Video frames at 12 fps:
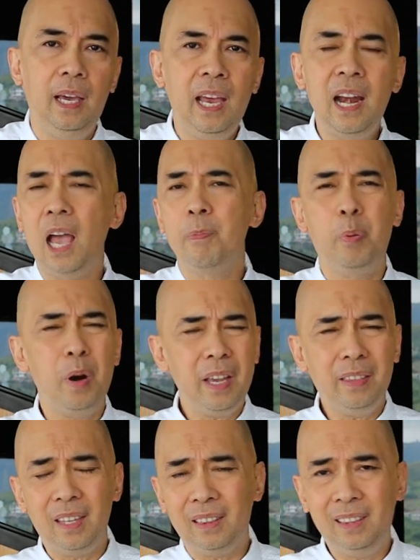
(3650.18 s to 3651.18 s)
And I
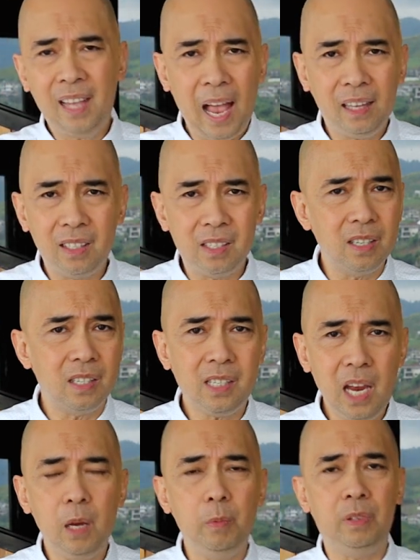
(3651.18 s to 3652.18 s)
pray that that is the
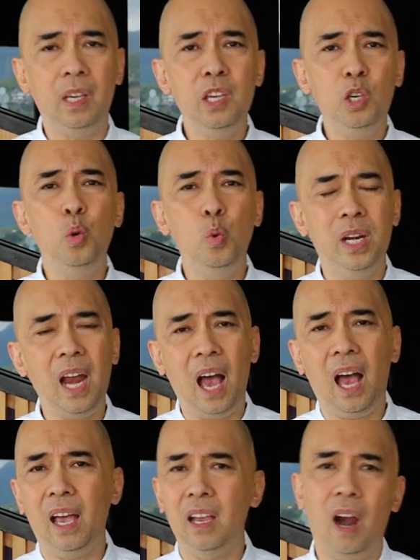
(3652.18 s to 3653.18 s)
same thing you and
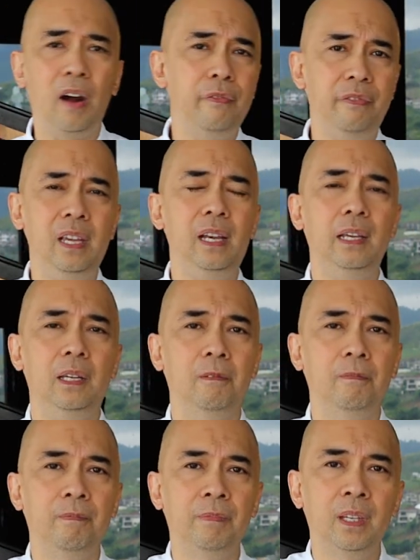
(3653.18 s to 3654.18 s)
I are feeling.
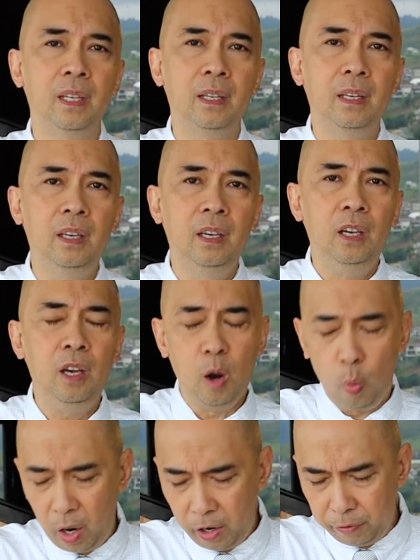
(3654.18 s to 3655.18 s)
You
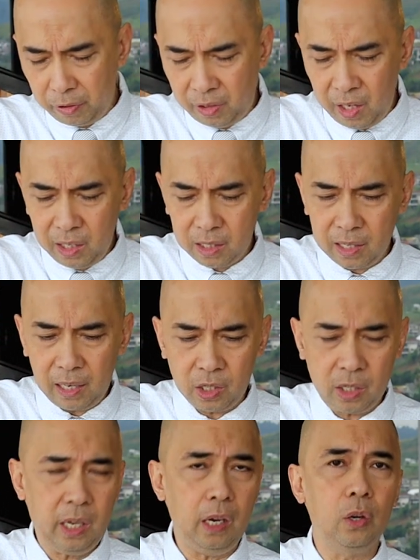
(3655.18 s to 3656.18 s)
know, one of the things that
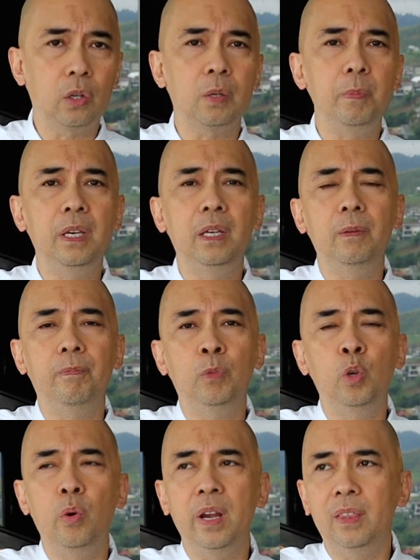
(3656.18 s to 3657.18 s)
scares me
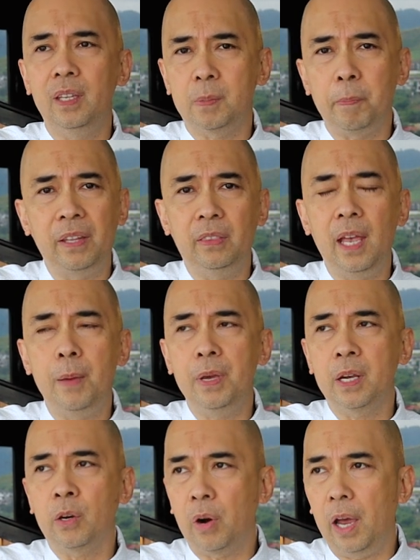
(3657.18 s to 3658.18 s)
during this
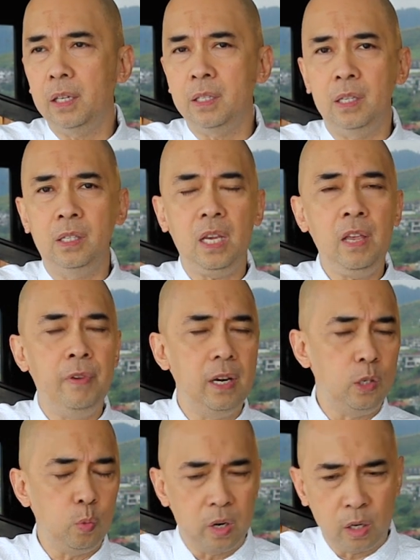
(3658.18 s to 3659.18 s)
pandemic crisis, even
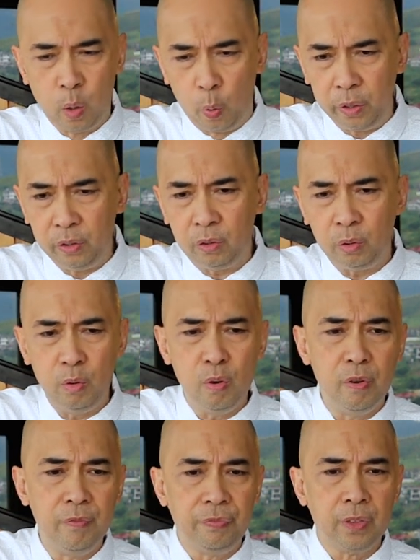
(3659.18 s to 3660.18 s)
as we're going
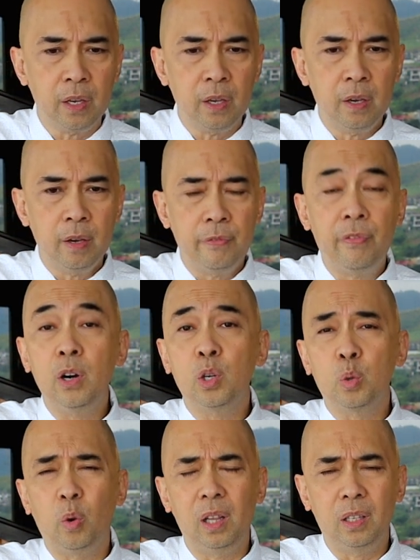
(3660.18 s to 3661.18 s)
through
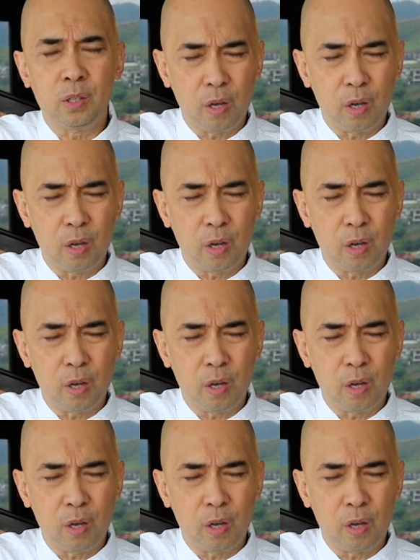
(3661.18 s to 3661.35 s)
virtual